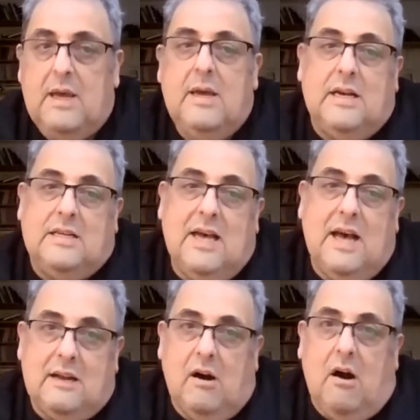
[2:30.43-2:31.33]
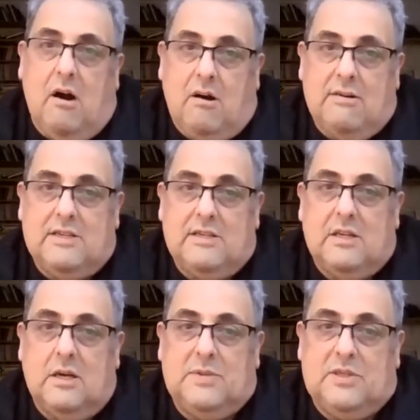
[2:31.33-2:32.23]
As Hannah Arendt
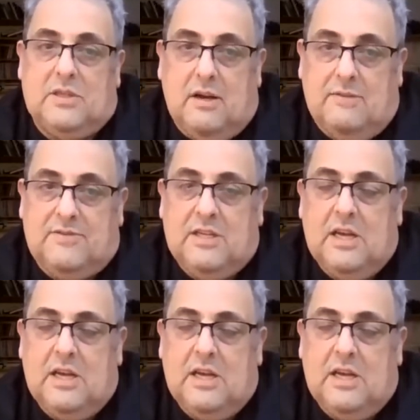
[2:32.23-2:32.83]
observed,